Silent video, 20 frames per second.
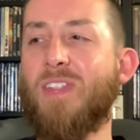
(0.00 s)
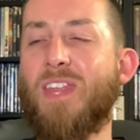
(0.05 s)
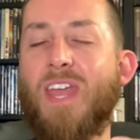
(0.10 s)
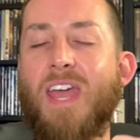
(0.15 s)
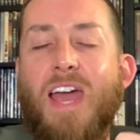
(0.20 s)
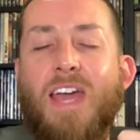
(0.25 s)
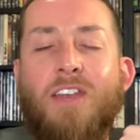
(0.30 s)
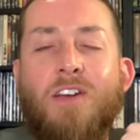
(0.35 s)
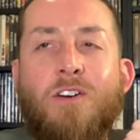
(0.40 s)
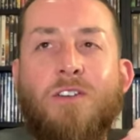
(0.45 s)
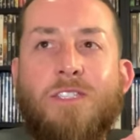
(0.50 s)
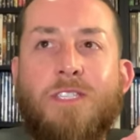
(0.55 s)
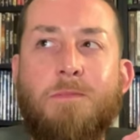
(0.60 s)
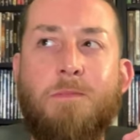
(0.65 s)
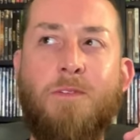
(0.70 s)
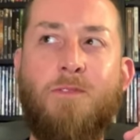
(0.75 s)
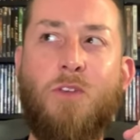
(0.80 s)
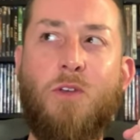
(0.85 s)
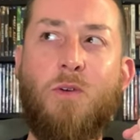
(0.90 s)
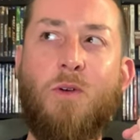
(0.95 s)
I know some
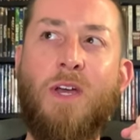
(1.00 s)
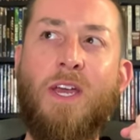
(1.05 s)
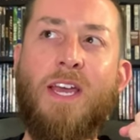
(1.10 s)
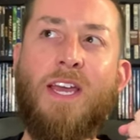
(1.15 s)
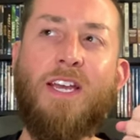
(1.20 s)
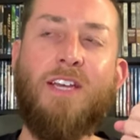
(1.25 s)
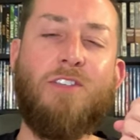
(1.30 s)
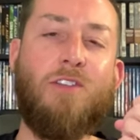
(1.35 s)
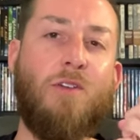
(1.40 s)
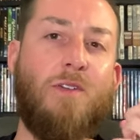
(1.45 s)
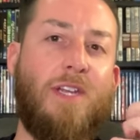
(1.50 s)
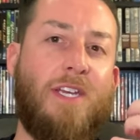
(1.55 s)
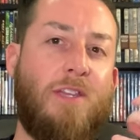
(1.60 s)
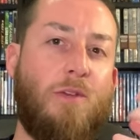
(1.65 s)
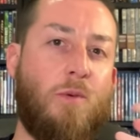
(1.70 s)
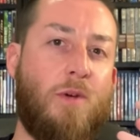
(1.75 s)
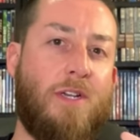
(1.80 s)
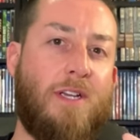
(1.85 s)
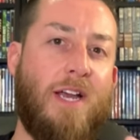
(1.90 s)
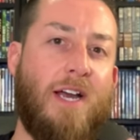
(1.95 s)
of you don't like the
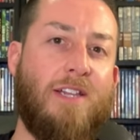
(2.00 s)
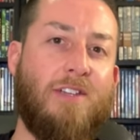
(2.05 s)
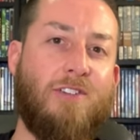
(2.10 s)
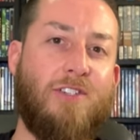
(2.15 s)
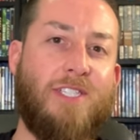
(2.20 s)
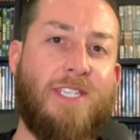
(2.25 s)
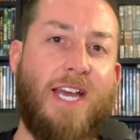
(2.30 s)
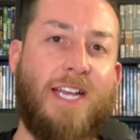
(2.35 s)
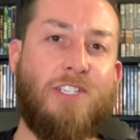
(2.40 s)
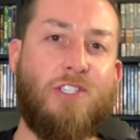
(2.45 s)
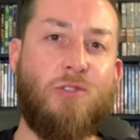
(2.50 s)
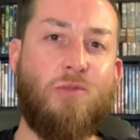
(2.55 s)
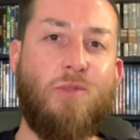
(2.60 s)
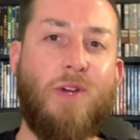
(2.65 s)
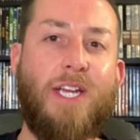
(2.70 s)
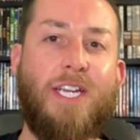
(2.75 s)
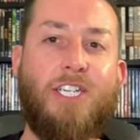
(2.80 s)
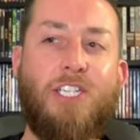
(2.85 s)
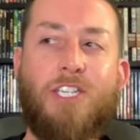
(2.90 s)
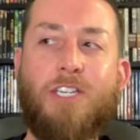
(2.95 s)
word color
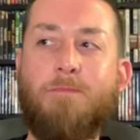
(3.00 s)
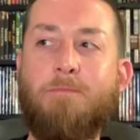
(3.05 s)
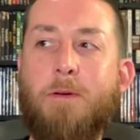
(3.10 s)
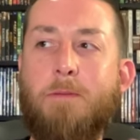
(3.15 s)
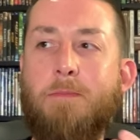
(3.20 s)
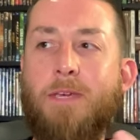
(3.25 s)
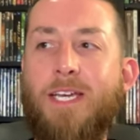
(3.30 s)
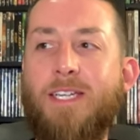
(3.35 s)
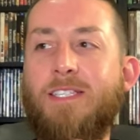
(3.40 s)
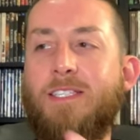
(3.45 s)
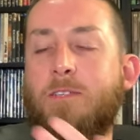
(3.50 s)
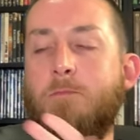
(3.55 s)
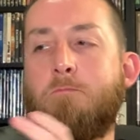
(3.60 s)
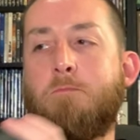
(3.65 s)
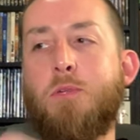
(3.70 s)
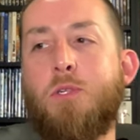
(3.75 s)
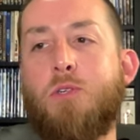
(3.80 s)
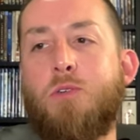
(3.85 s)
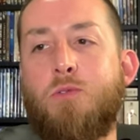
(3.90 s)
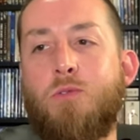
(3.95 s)
saturation, but because it's a
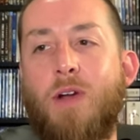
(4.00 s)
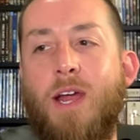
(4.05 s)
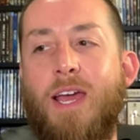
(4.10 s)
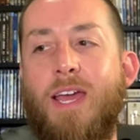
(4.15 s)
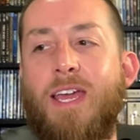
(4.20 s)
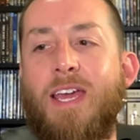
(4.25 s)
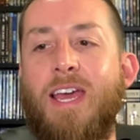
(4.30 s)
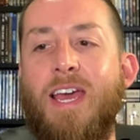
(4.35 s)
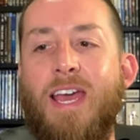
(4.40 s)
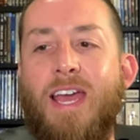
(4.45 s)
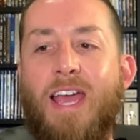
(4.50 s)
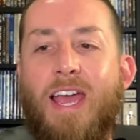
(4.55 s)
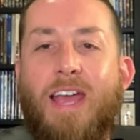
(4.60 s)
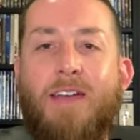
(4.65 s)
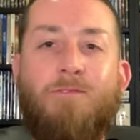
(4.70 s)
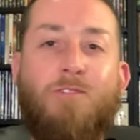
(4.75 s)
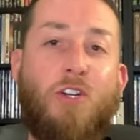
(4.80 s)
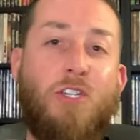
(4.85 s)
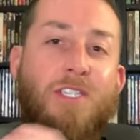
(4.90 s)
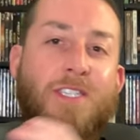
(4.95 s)
Blu-ray
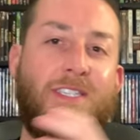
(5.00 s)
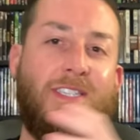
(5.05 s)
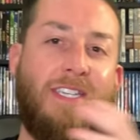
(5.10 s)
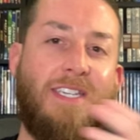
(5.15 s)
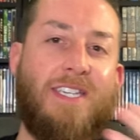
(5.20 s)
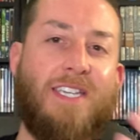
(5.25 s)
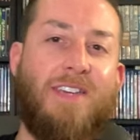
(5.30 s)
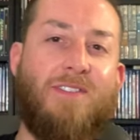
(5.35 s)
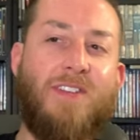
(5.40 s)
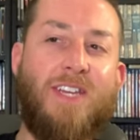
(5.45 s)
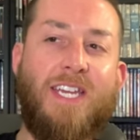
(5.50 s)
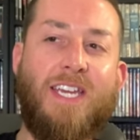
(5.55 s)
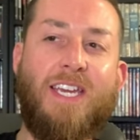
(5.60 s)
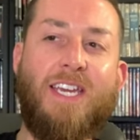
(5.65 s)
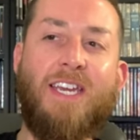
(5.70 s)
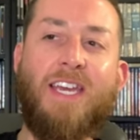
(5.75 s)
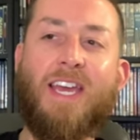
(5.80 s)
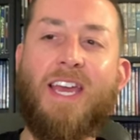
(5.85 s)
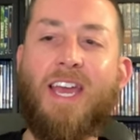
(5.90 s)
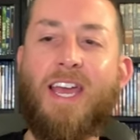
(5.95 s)
versus the
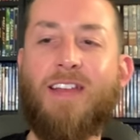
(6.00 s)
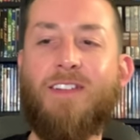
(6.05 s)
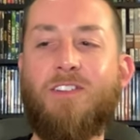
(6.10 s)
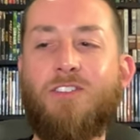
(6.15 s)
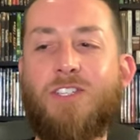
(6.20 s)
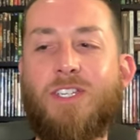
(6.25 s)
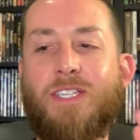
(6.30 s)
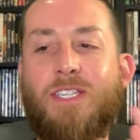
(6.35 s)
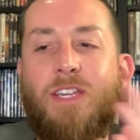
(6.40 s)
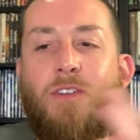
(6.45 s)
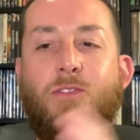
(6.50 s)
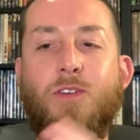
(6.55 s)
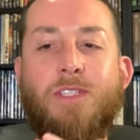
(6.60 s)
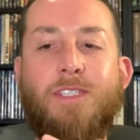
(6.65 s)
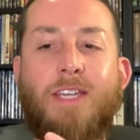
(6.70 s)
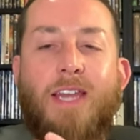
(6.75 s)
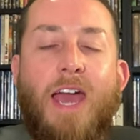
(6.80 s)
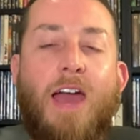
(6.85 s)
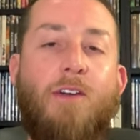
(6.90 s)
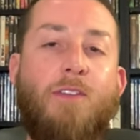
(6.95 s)
DVD, and there's a difference
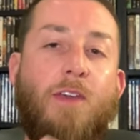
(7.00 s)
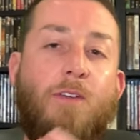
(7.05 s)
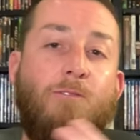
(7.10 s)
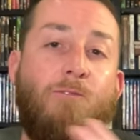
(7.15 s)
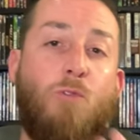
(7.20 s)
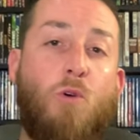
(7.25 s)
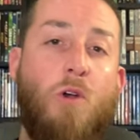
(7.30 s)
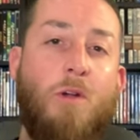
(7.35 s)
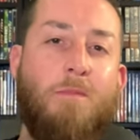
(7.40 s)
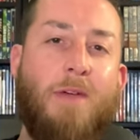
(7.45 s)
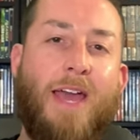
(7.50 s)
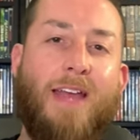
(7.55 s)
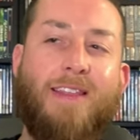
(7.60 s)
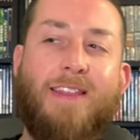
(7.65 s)
in how they format